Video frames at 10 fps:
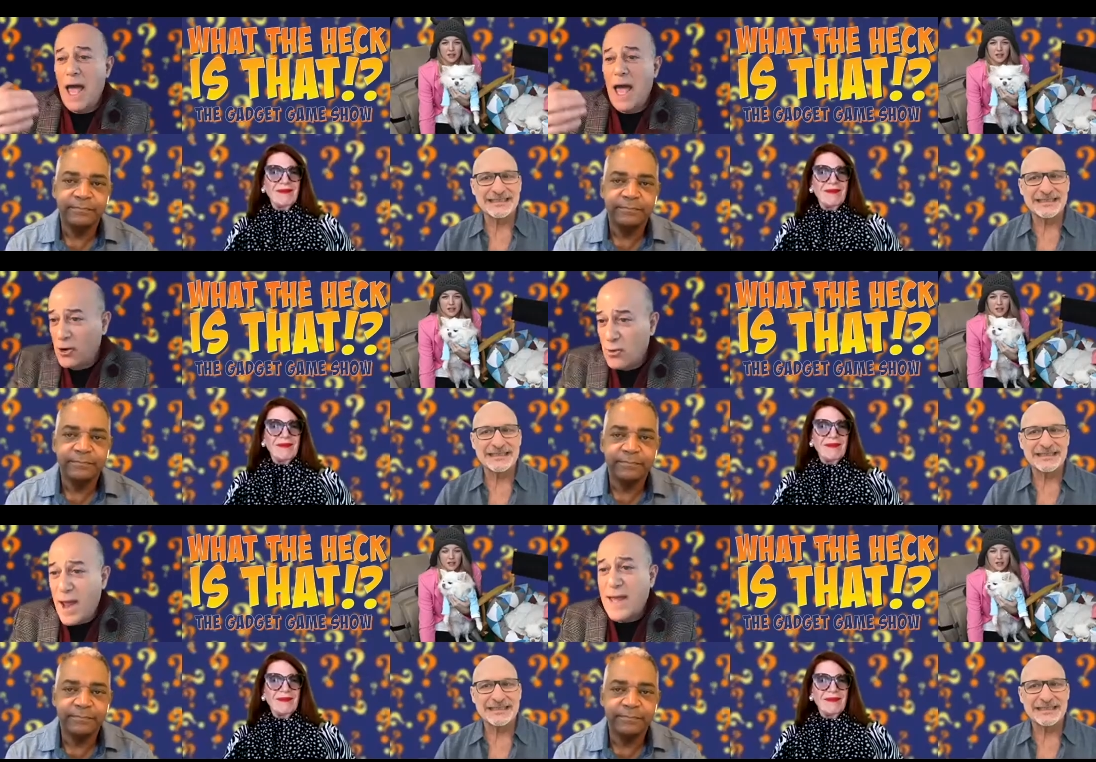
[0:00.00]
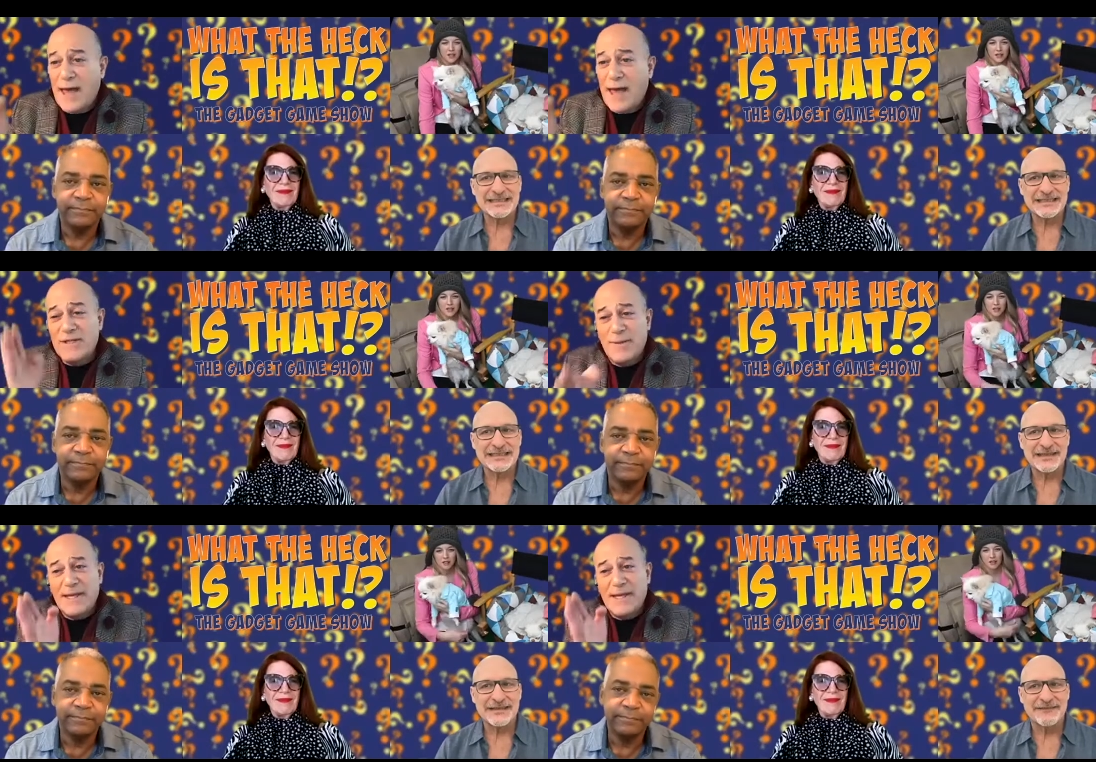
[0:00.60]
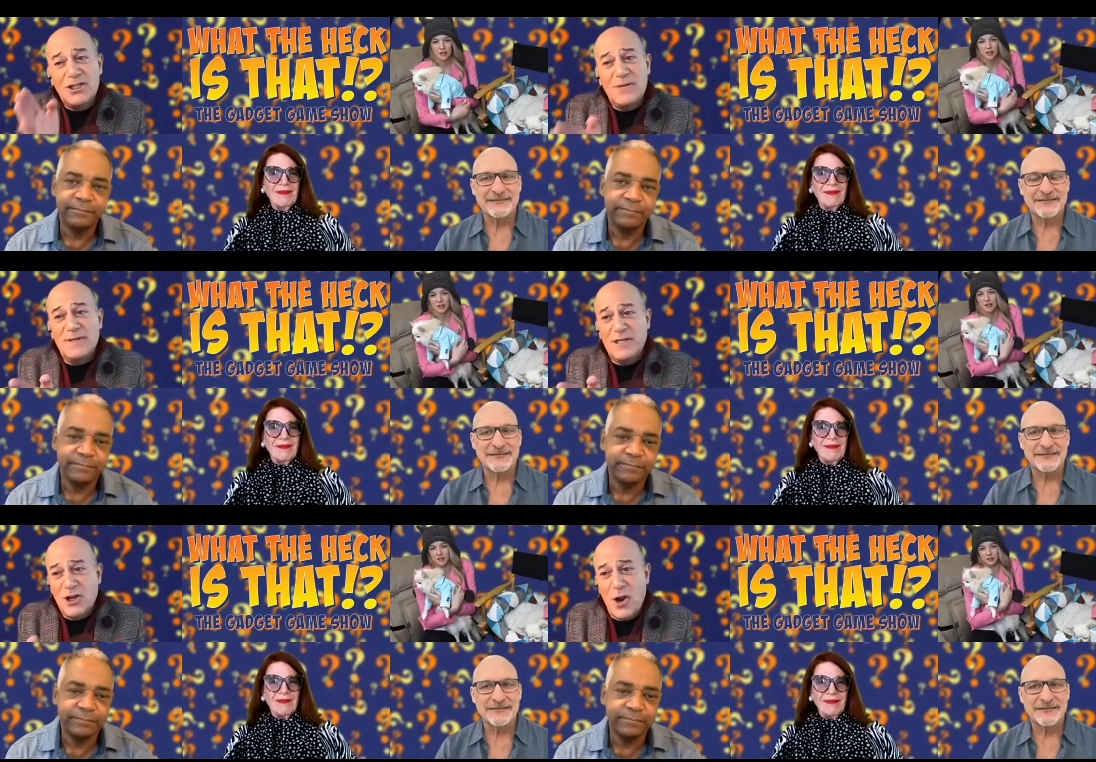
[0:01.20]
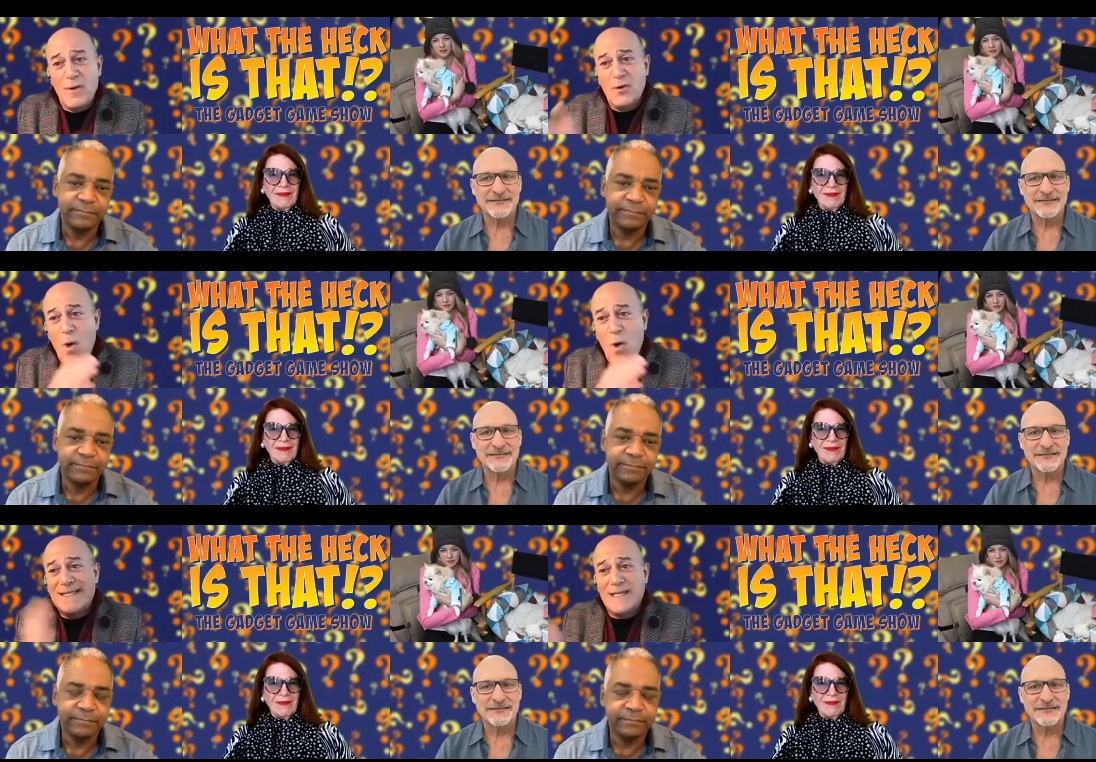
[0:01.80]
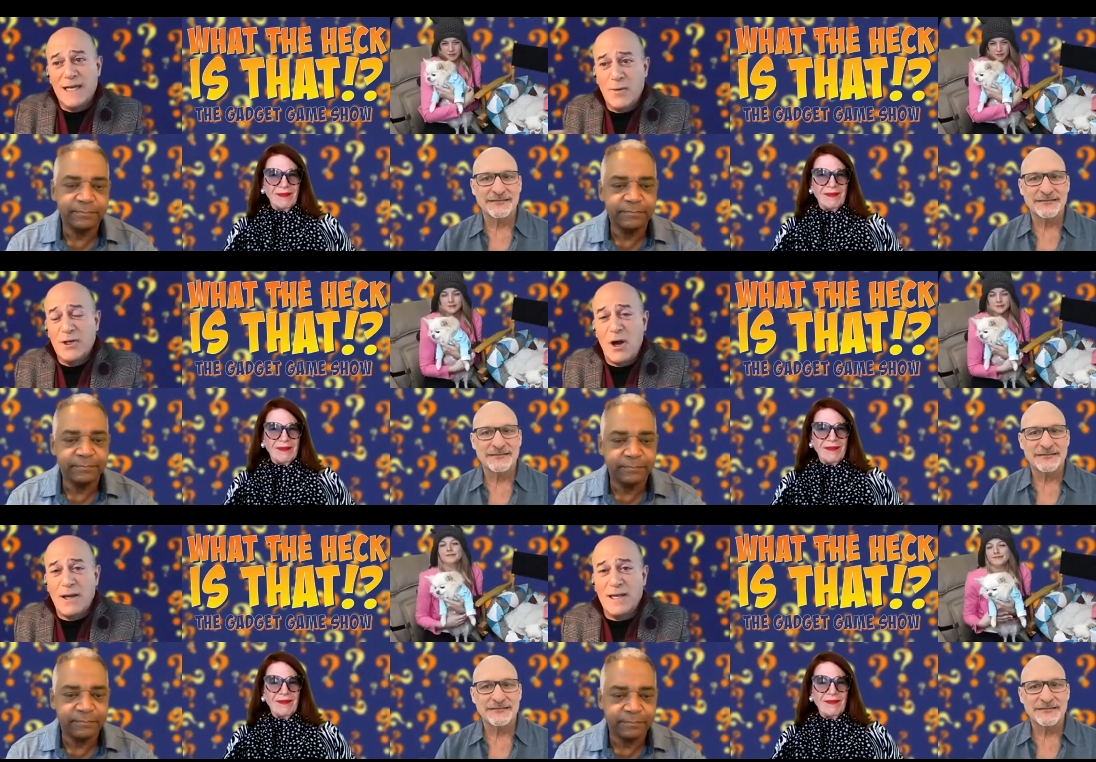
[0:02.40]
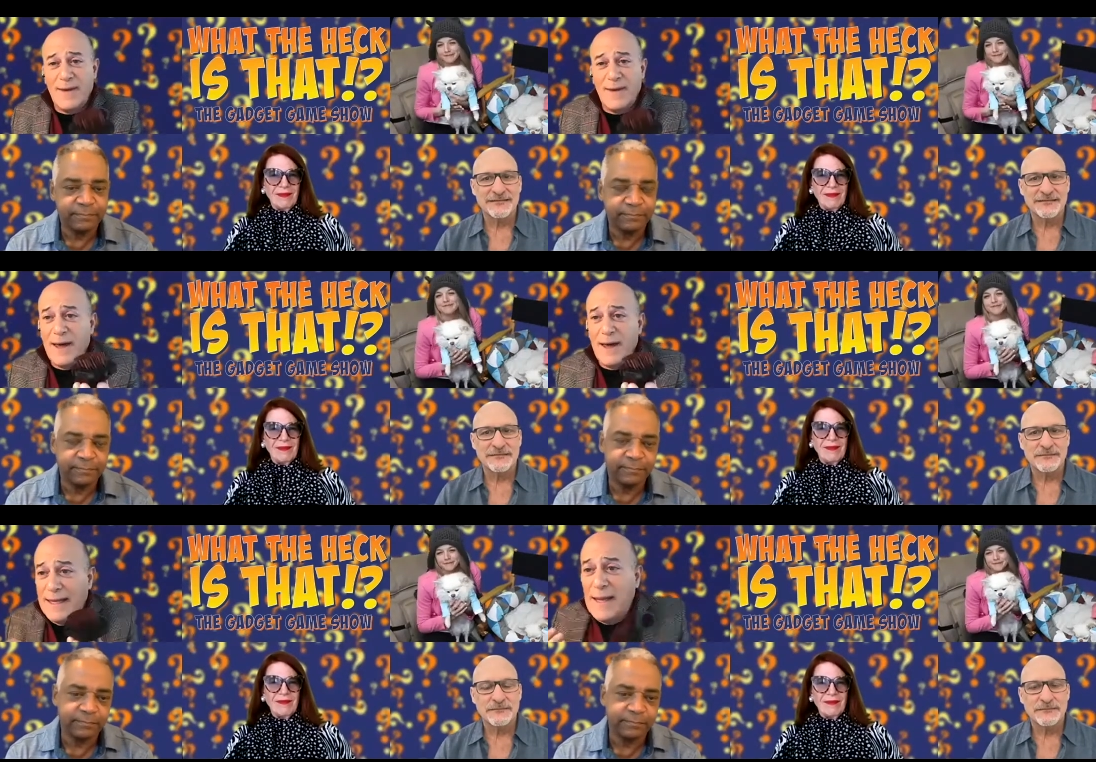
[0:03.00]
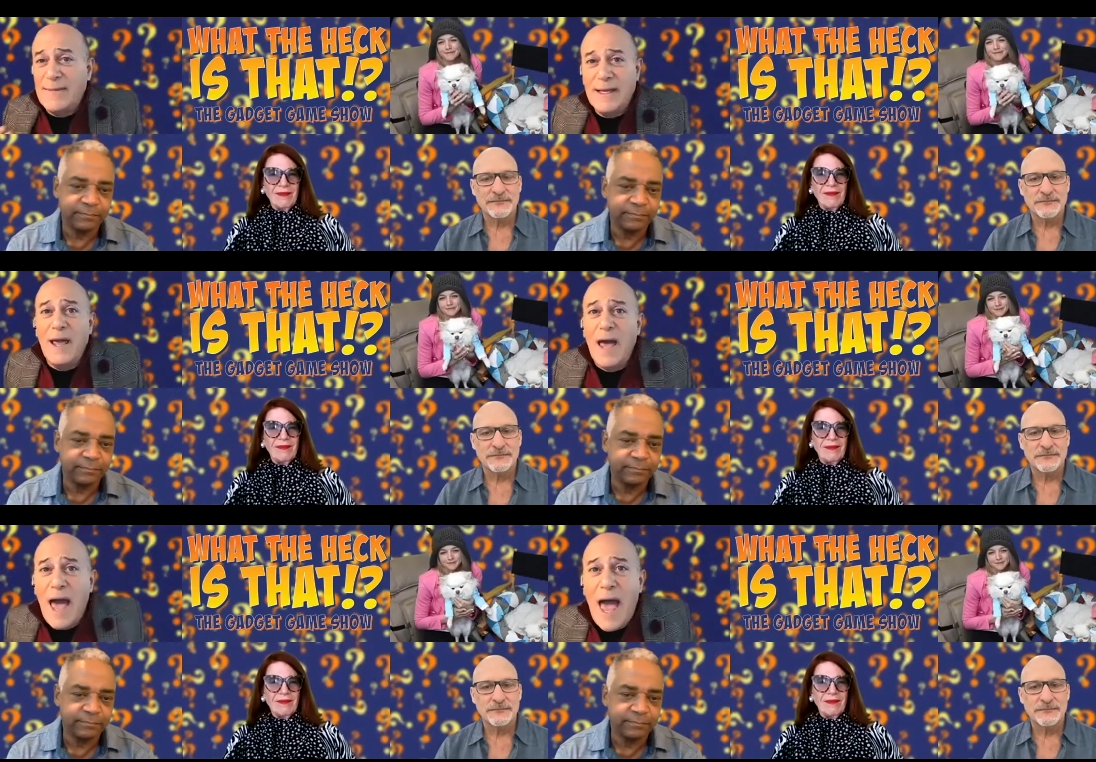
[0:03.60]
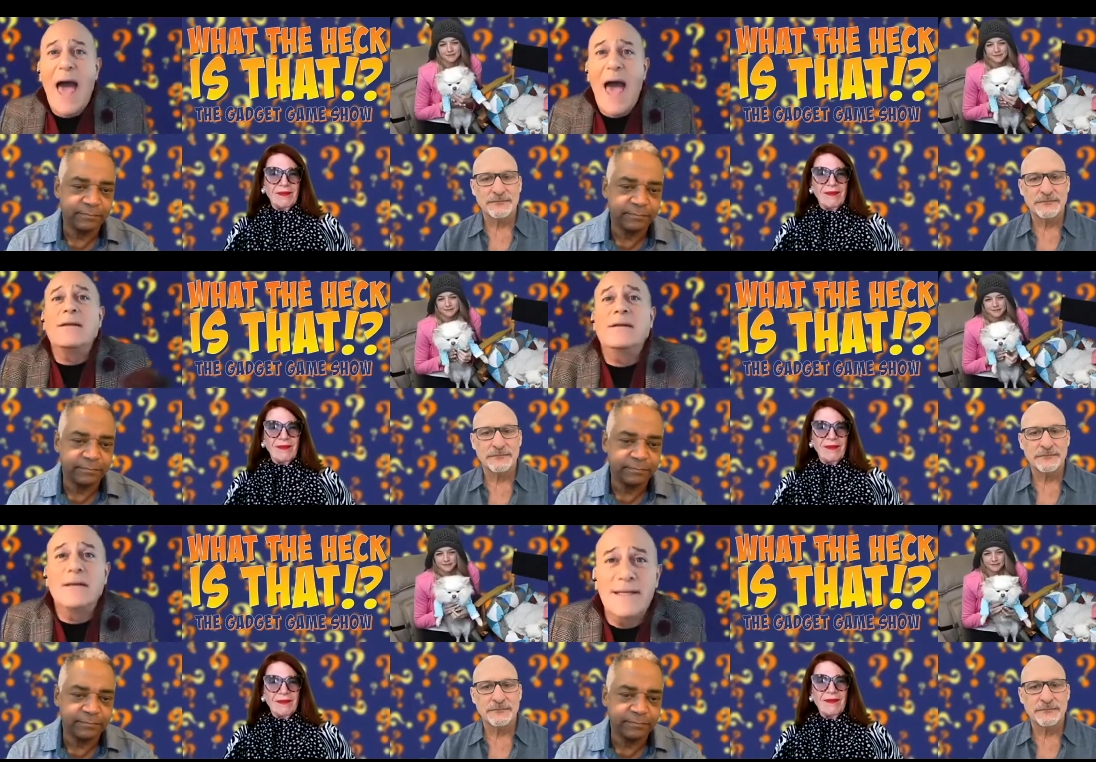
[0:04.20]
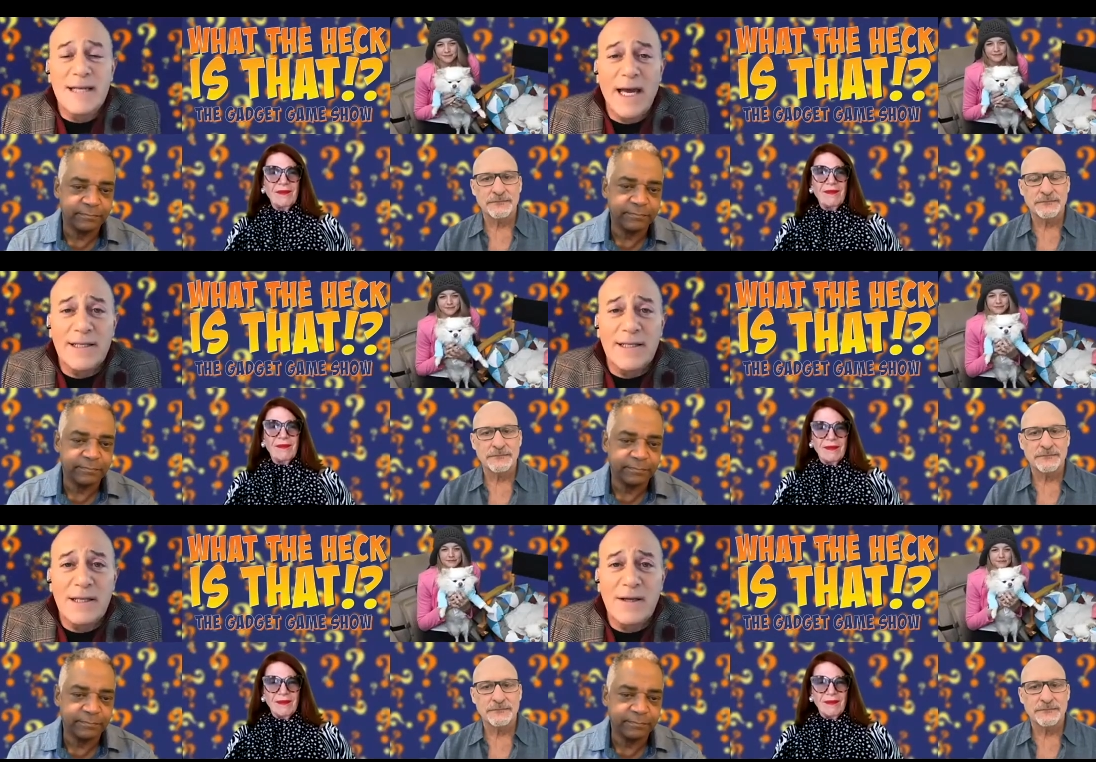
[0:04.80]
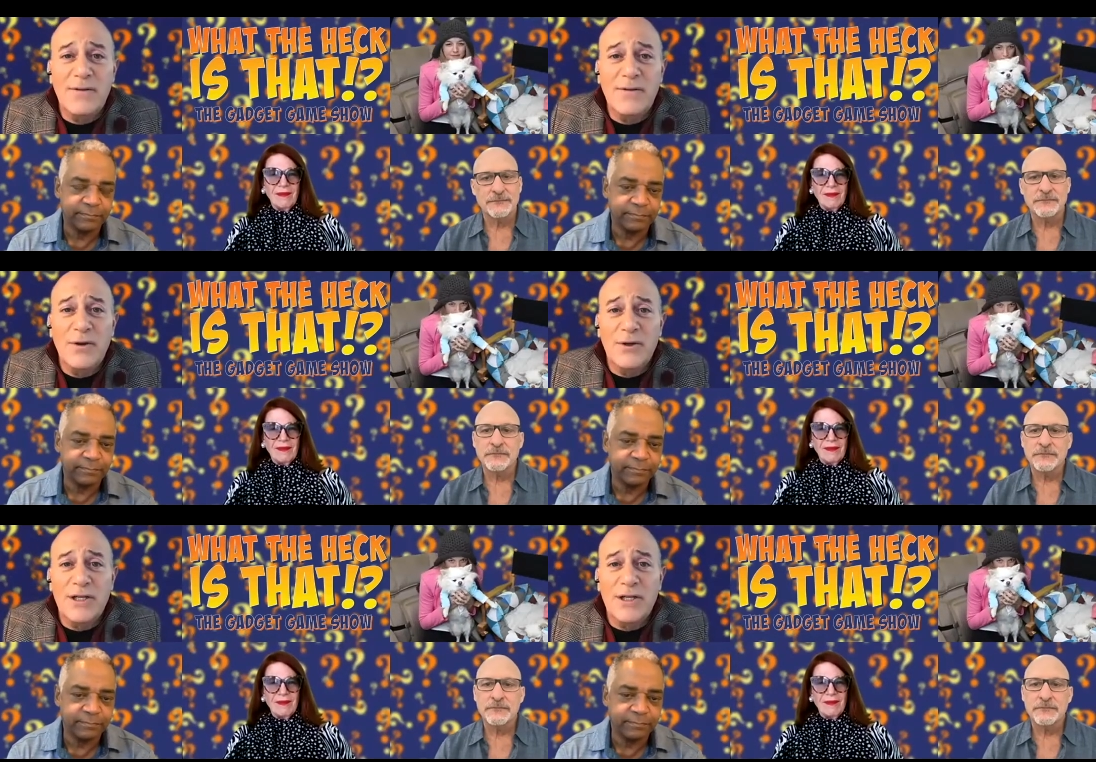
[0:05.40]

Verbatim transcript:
Speaker 1: and you're right. That was something that should have been determined, what sink we're talking about. And let me add a little insight to the viewers at